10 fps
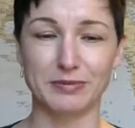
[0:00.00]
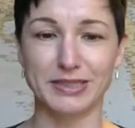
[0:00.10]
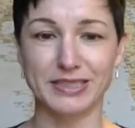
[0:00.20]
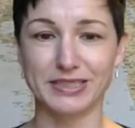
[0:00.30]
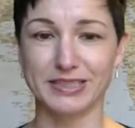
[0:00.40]

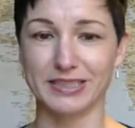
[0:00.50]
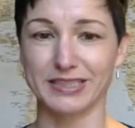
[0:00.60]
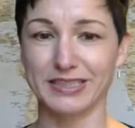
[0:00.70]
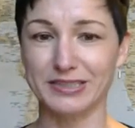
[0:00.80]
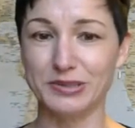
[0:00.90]
in a
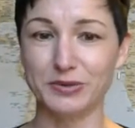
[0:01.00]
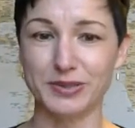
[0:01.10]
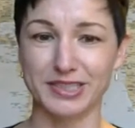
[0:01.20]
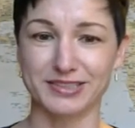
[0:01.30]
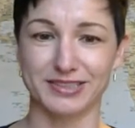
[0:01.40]
new
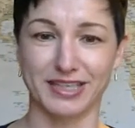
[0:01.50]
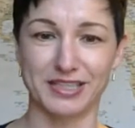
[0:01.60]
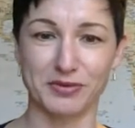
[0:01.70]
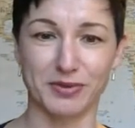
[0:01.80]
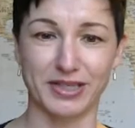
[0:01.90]
and
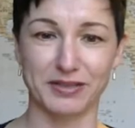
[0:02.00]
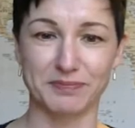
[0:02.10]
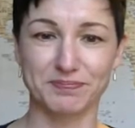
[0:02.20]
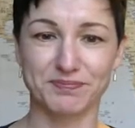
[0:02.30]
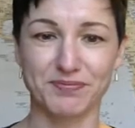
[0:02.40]
exciting way.
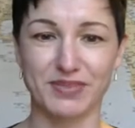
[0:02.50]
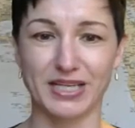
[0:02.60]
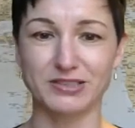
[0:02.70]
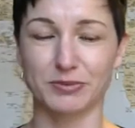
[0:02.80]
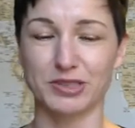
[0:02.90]

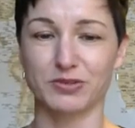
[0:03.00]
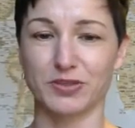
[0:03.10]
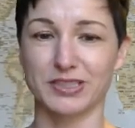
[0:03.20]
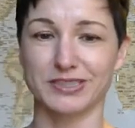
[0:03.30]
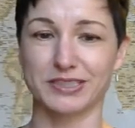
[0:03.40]
Thanks so much for
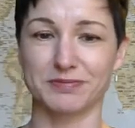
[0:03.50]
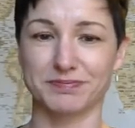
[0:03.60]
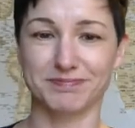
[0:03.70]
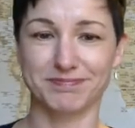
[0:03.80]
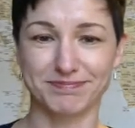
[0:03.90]
listening.
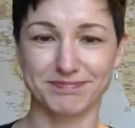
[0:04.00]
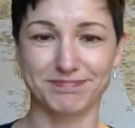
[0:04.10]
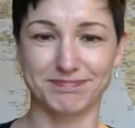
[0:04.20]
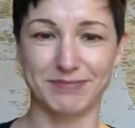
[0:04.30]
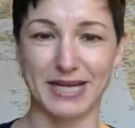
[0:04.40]

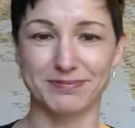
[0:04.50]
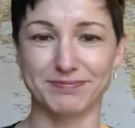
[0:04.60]
Bye.